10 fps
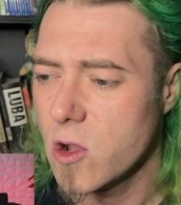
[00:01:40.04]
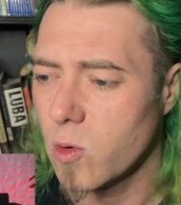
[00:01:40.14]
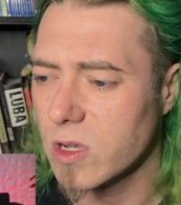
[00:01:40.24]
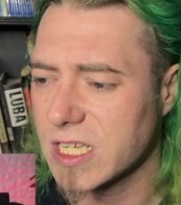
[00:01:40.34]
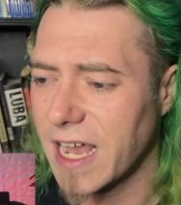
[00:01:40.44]

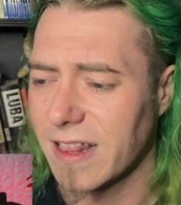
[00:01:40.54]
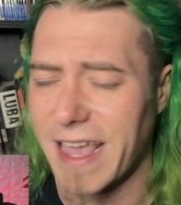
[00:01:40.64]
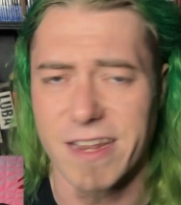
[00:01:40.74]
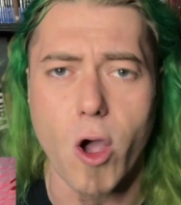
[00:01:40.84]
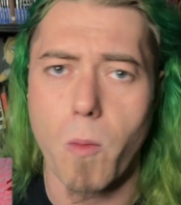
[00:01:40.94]
was kind of
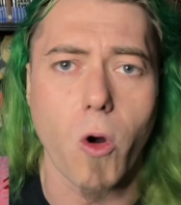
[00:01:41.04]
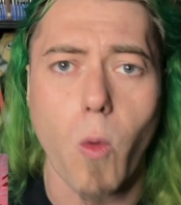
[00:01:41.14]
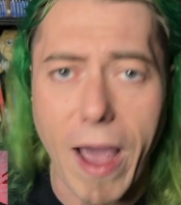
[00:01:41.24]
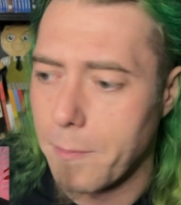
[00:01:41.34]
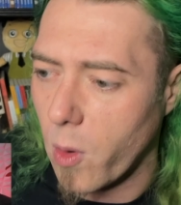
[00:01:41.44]
like no more
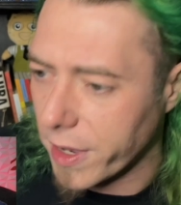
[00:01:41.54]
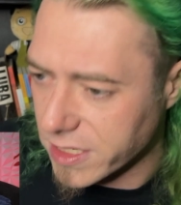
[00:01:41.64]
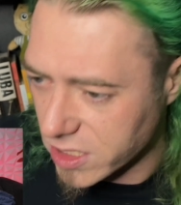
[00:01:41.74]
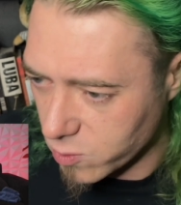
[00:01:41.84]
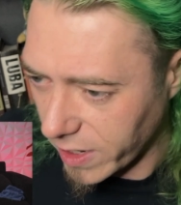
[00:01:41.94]
white
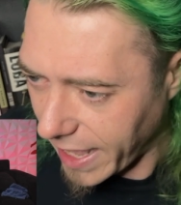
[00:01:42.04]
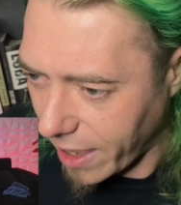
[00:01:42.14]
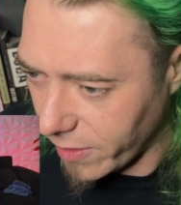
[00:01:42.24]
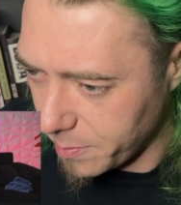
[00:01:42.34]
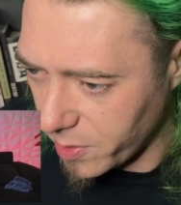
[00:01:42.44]
boys is
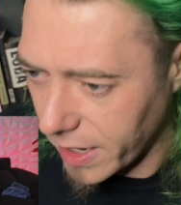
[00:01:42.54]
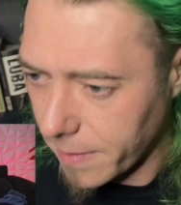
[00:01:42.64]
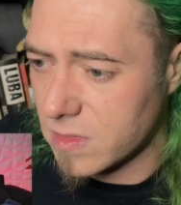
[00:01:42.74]
how he put it.